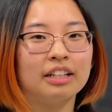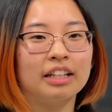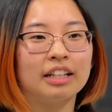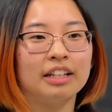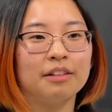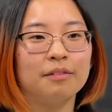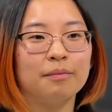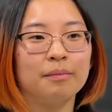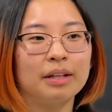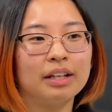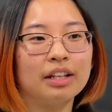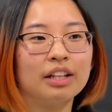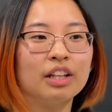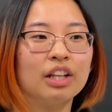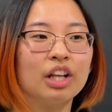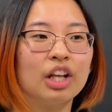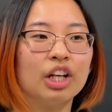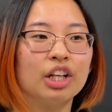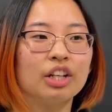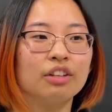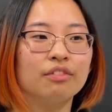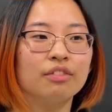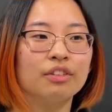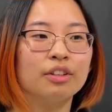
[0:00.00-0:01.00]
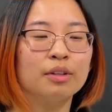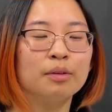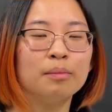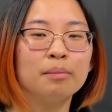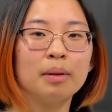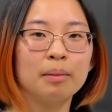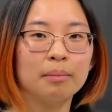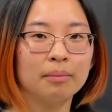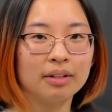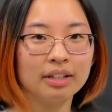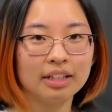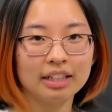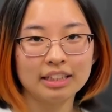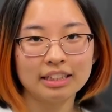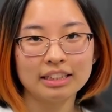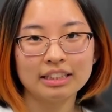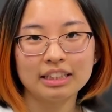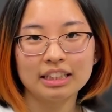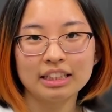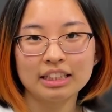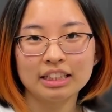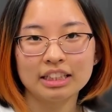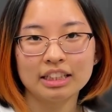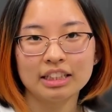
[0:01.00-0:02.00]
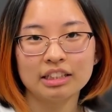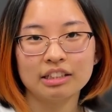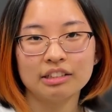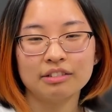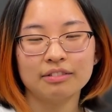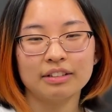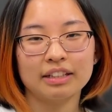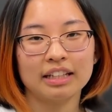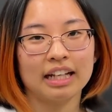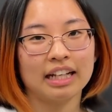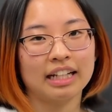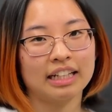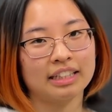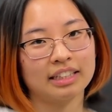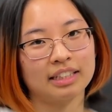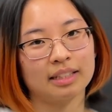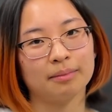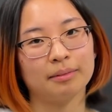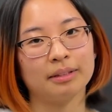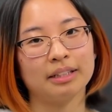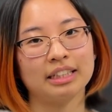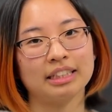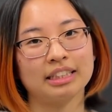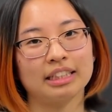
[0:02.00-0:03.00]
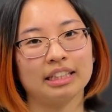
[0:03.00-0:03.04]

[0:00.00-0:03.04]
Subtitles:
and make a lot of good memories this year with academics.